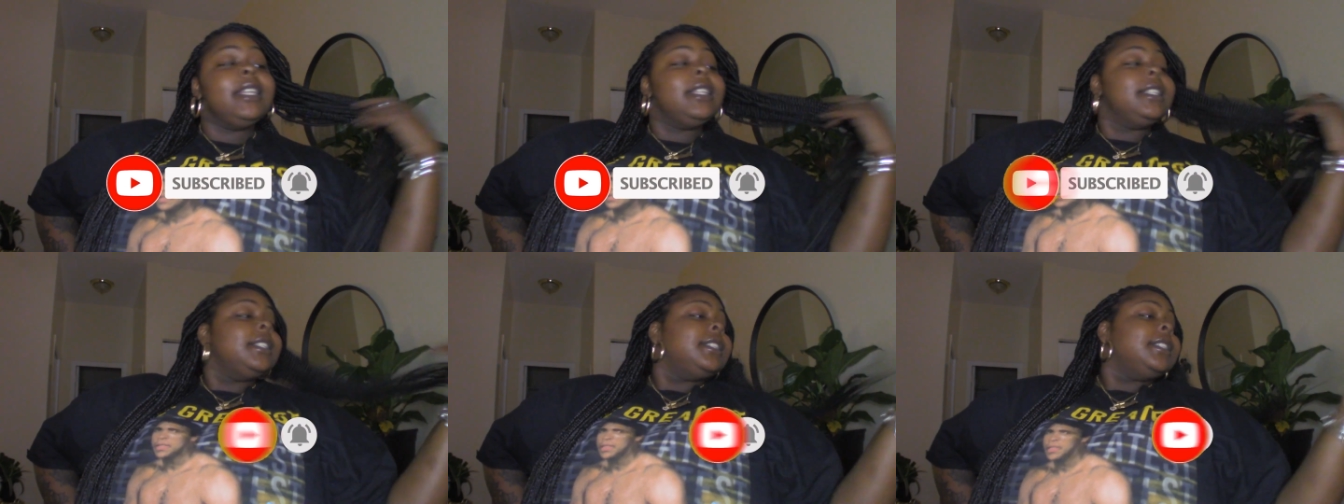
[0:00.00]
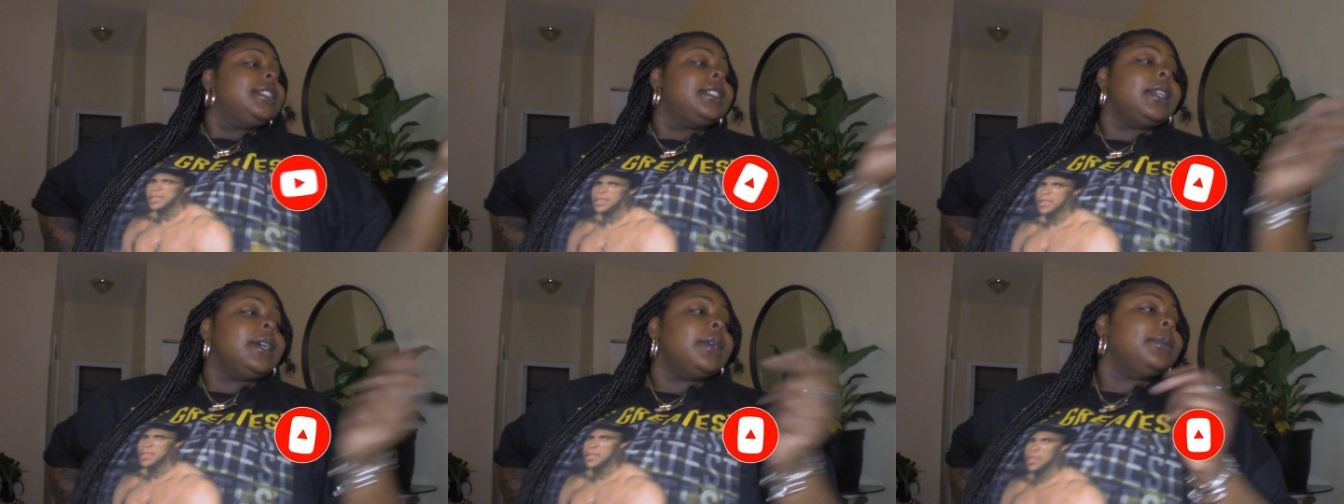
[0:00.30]

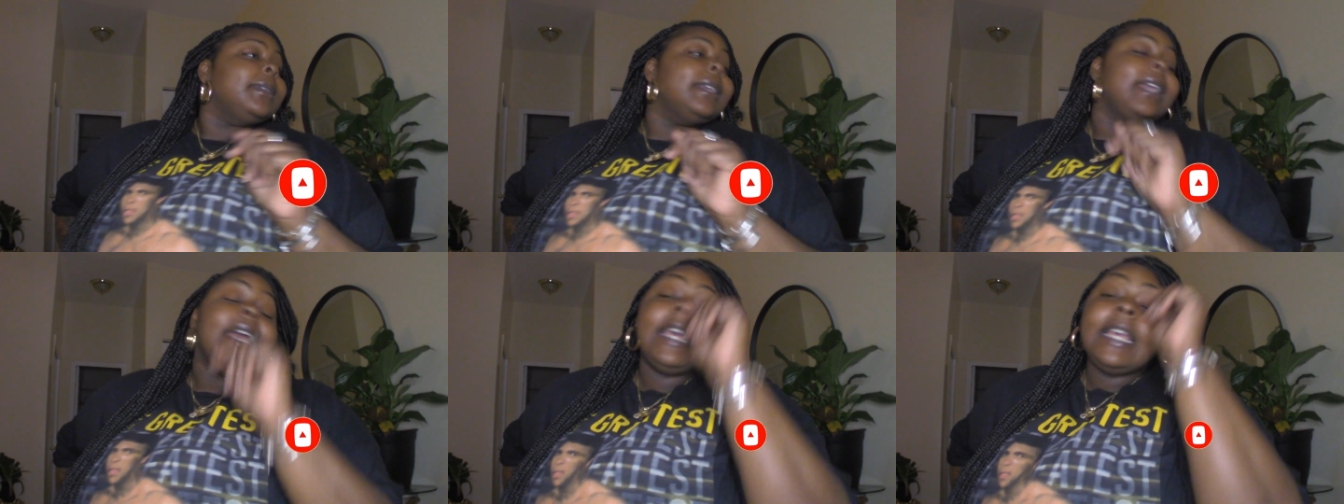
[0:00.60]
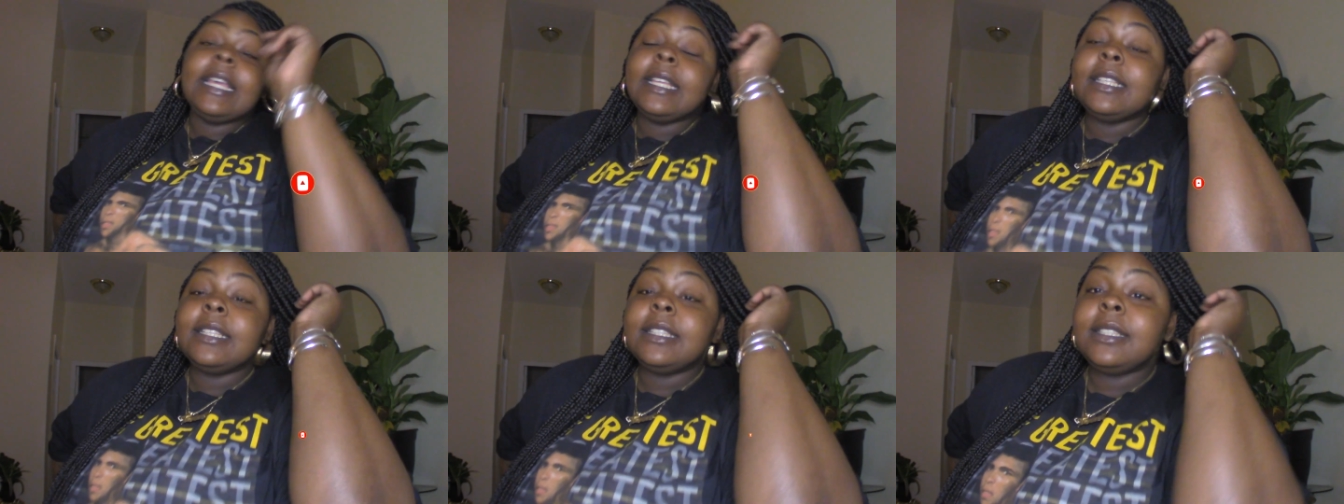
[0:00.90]
So,
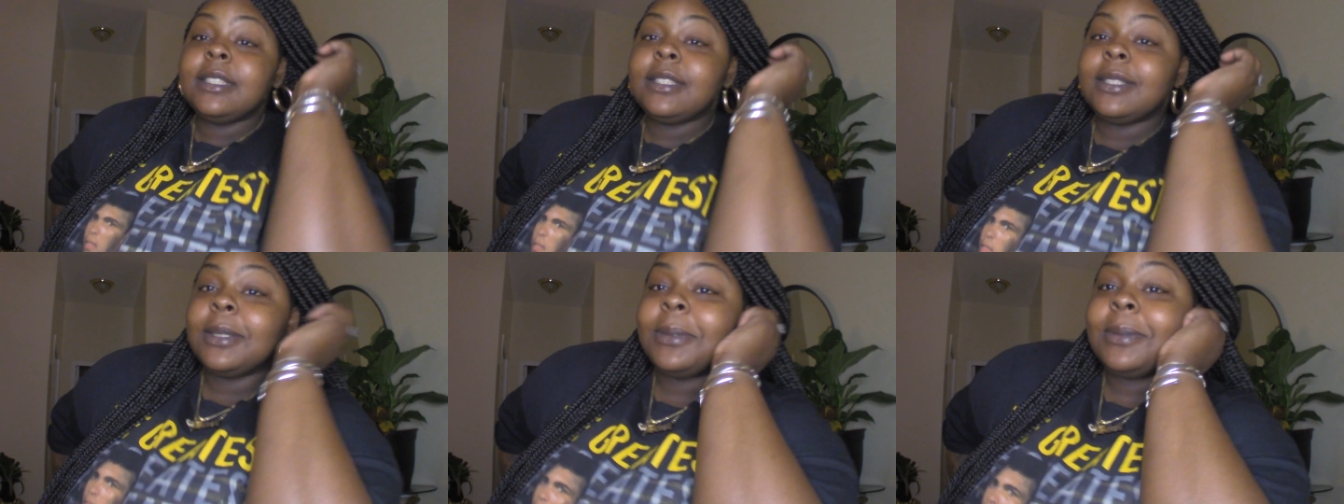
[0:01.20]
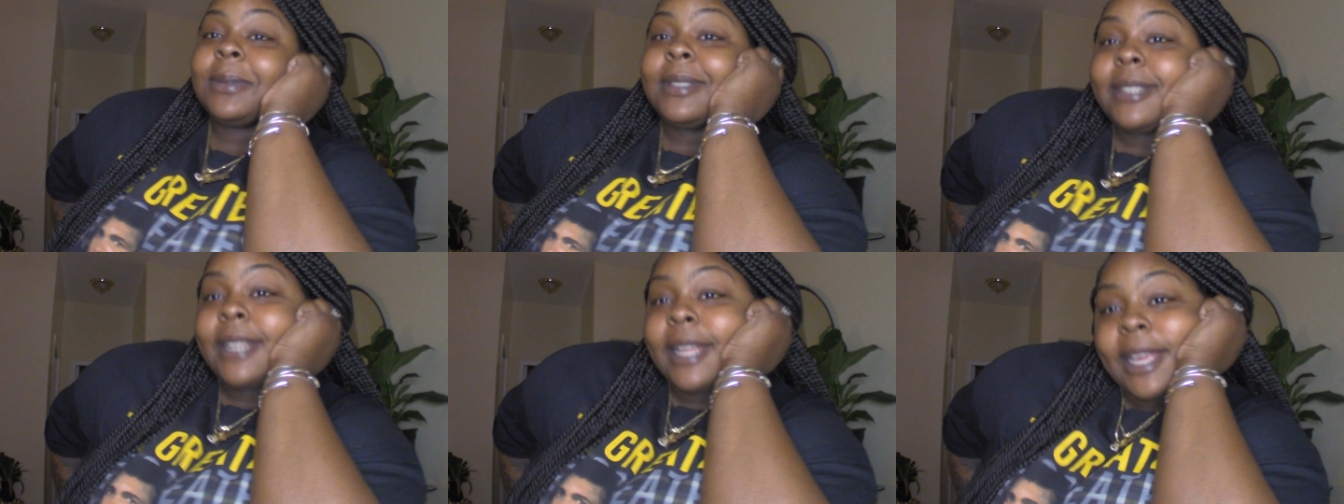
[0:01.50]
yes, so
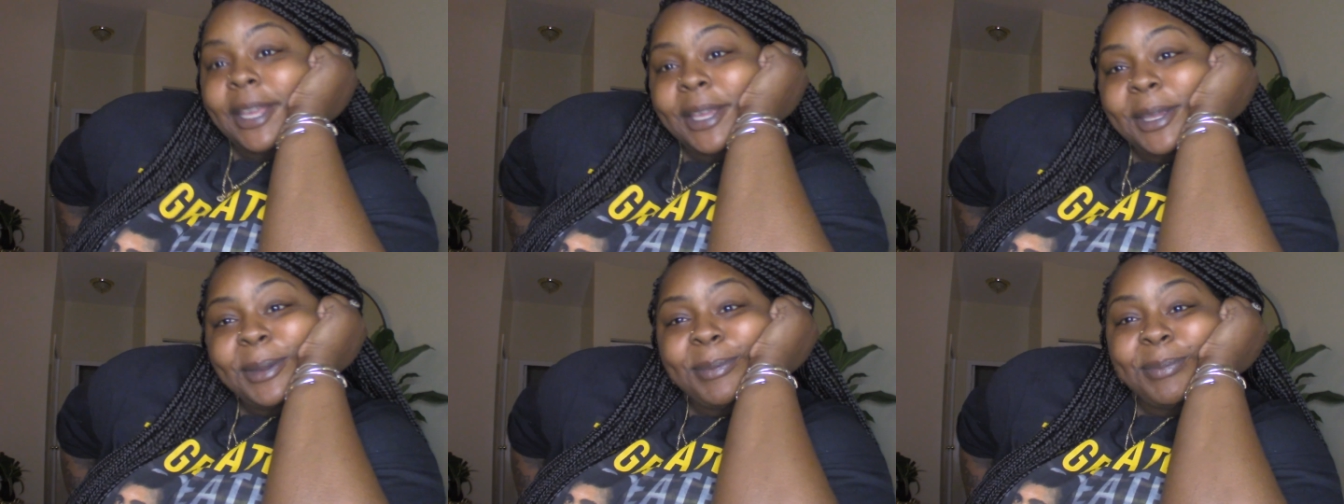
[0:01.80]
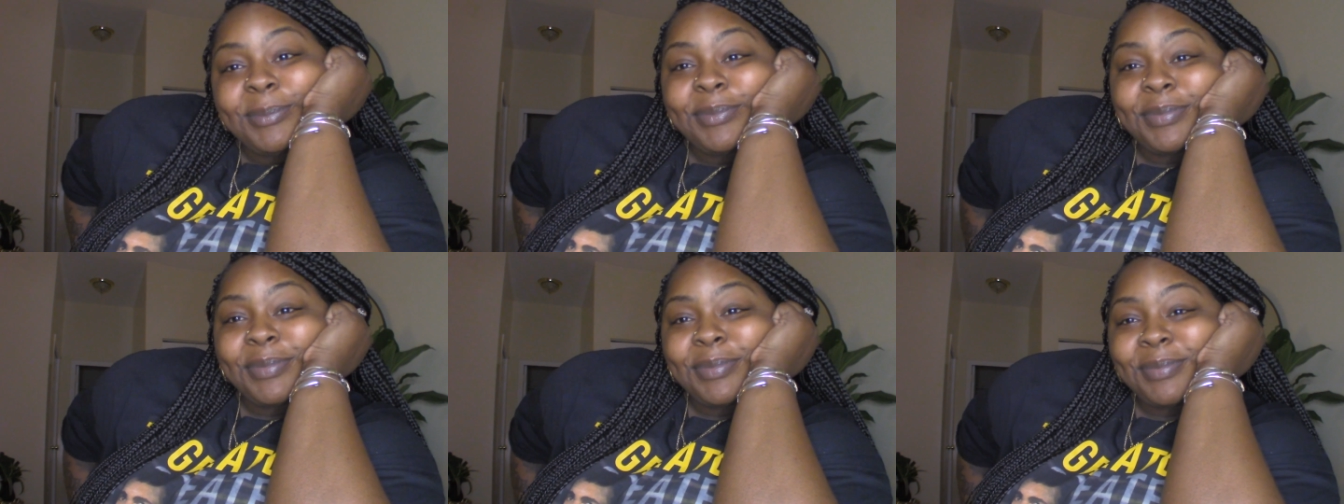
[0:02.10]
today
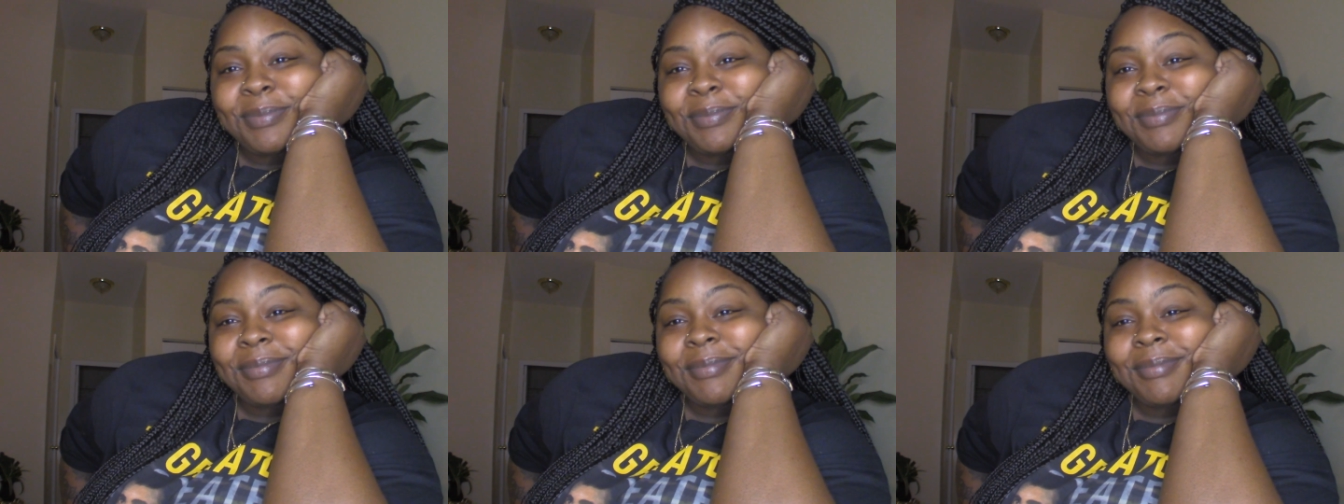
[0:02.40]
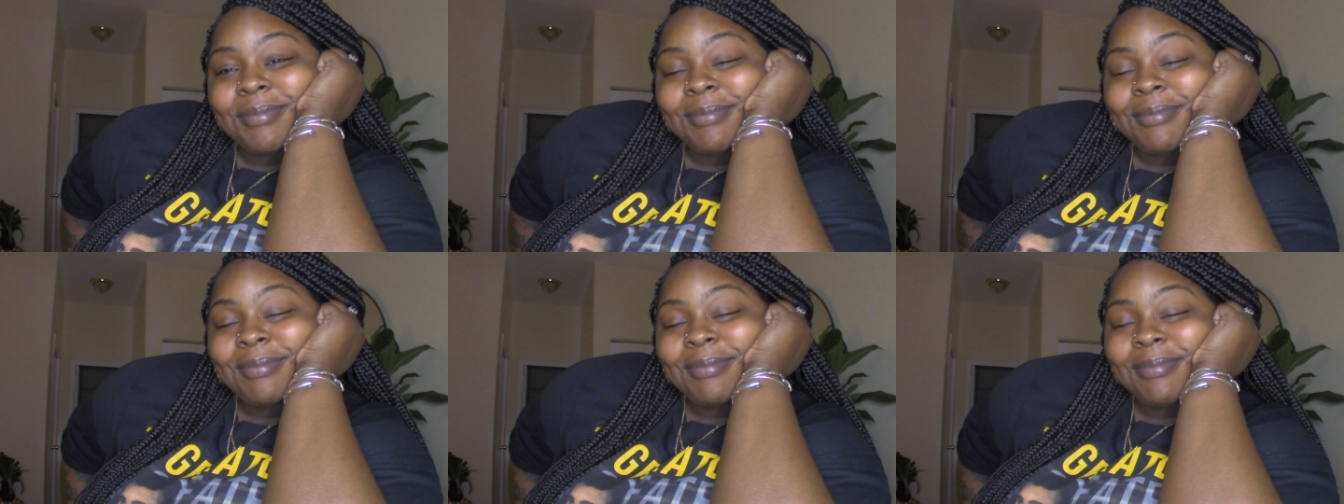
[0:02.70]

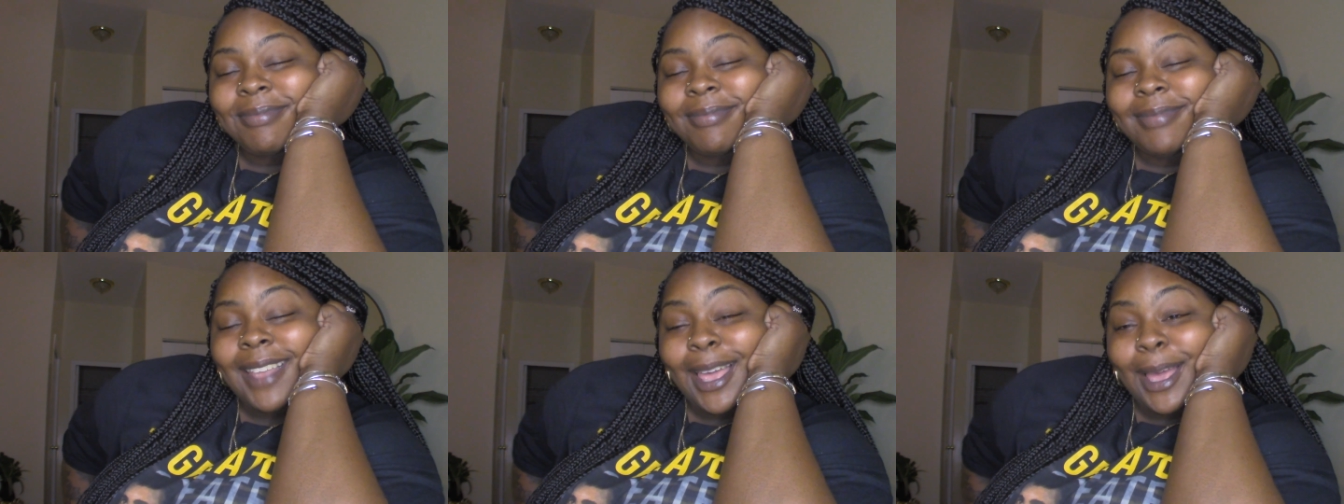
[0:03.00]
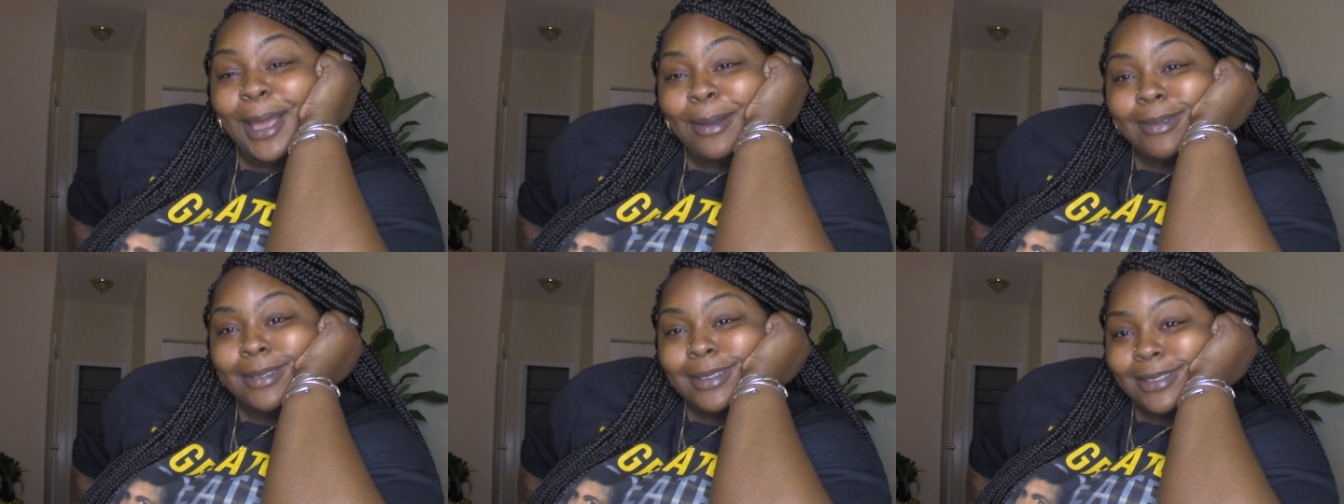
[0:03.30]

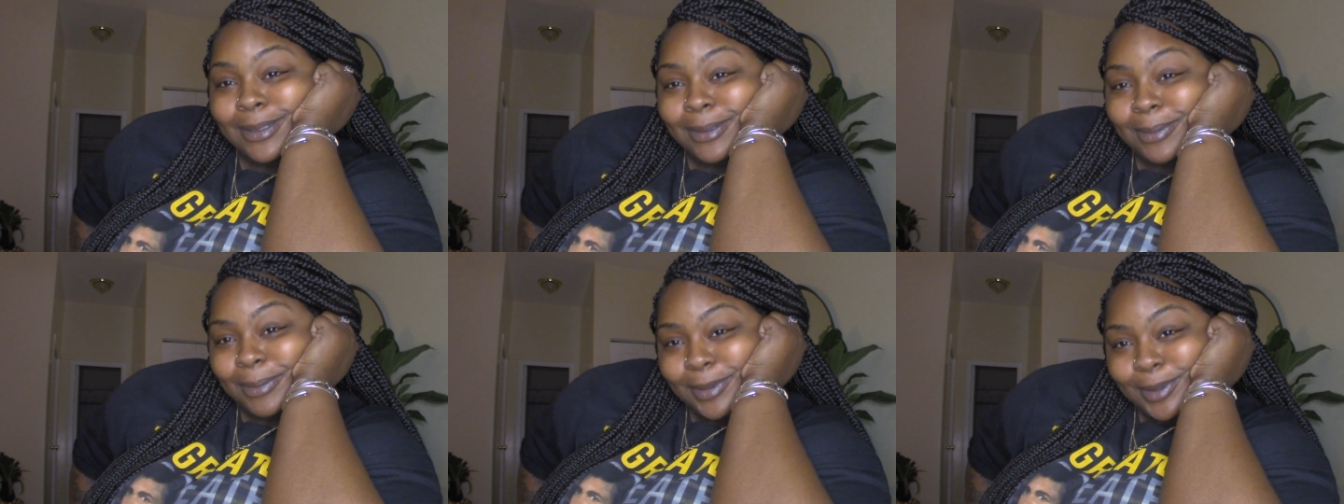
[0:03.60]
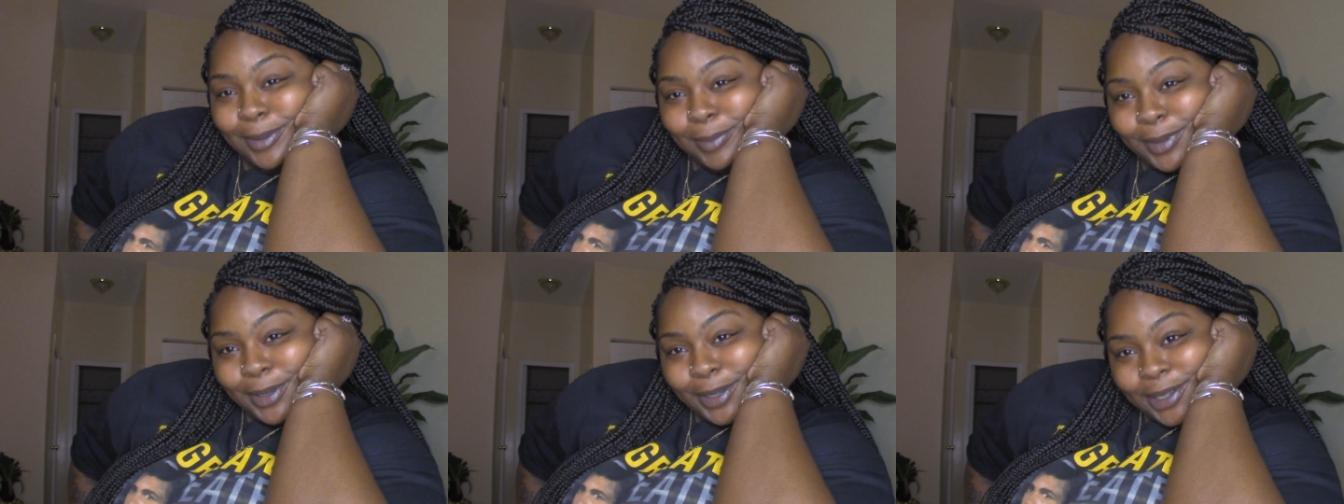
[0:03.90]
I went to
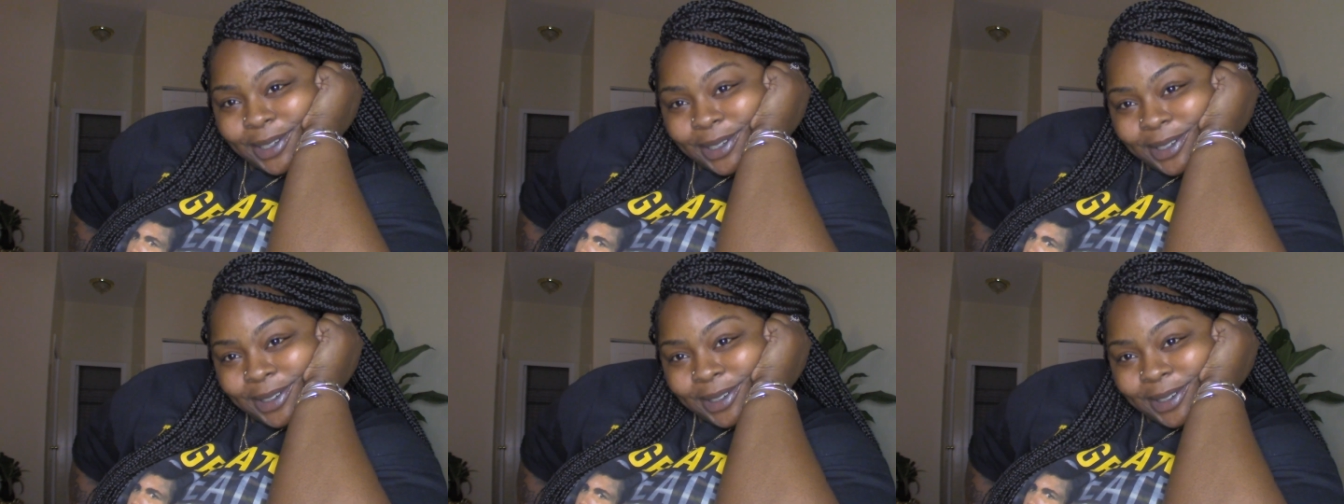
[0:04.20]
Walmart.